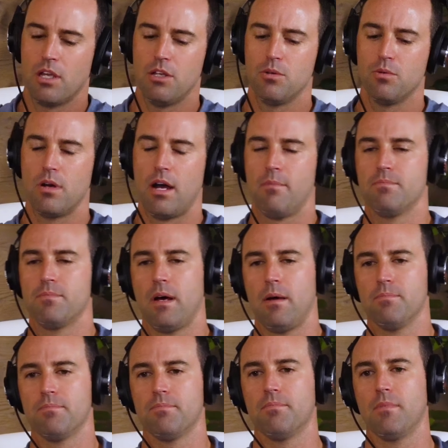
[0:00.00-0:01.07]
uh, can you? I'm
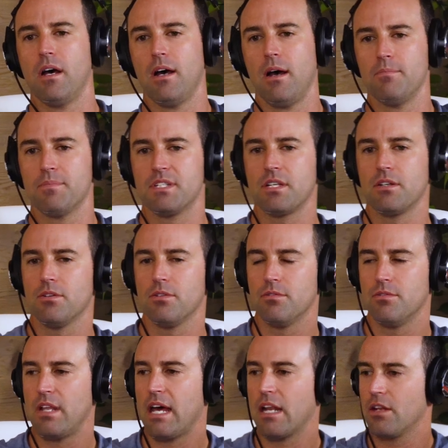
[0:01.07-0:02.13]
I'm I'm still
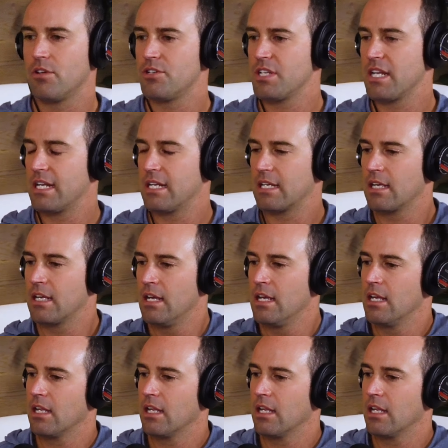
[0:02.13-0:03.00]
not understanding.